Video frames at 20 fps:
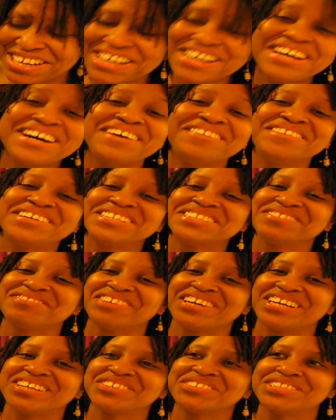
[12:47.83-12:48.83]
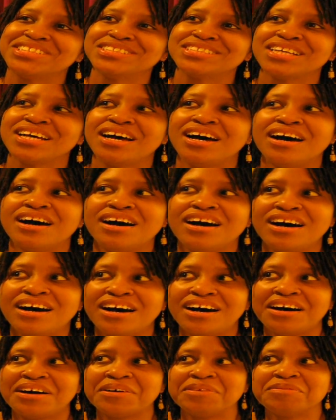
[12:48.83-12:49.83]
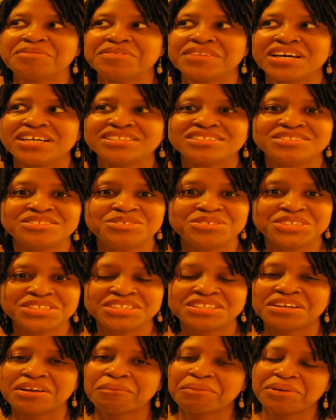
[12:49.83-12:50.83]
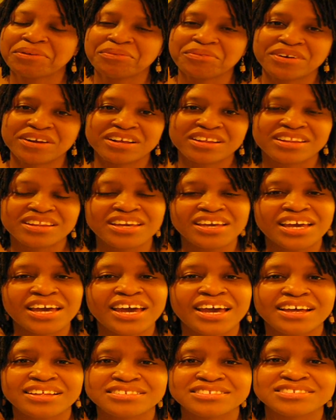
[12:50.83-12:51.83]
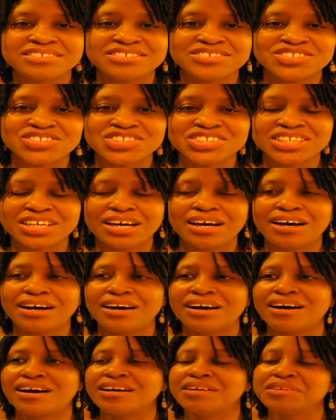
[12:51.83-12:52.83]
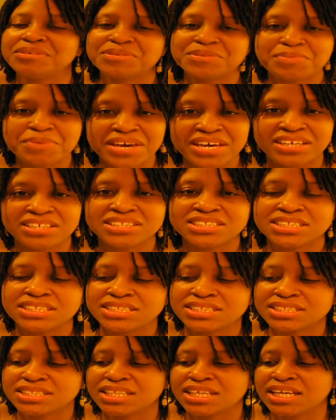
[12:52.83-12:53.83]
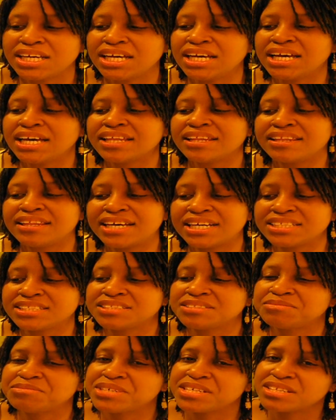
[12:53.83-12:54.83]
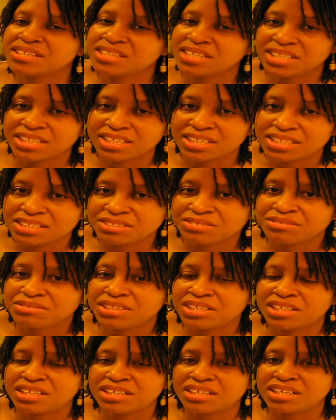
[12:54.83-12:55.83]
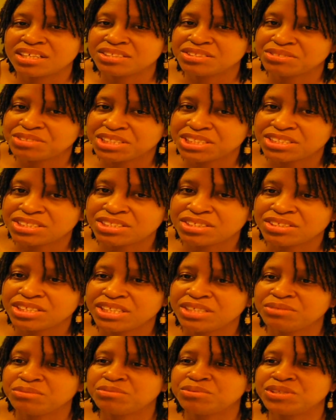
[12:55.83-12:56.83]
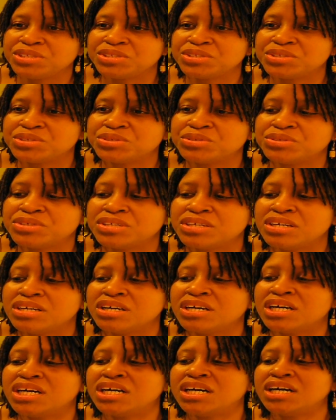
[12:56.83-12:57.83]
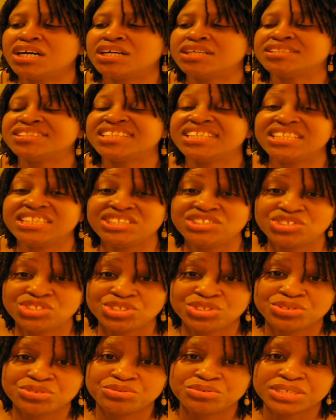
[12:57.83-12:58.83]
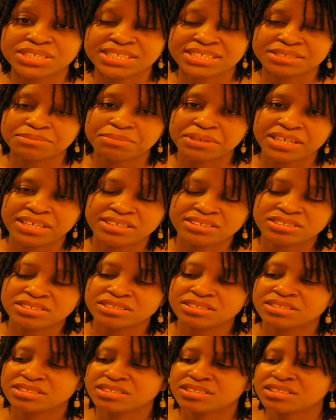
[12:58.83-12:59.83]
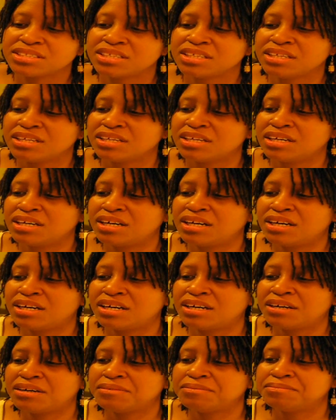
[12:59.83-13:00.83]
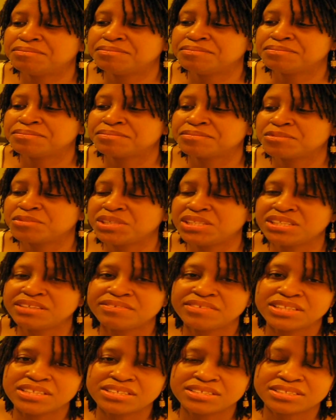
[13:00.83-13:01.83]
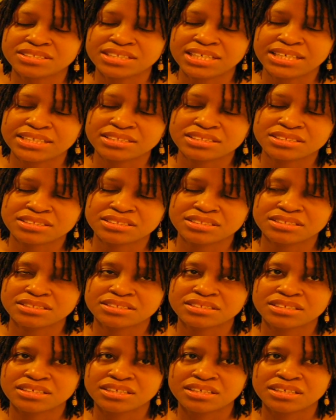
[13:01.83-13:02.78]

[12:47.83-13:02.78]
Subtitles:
of us veterans, that's usually going to be one of the answers, is patience. That's the one thing that this a dread journey will teach you, is patience. We live in this instant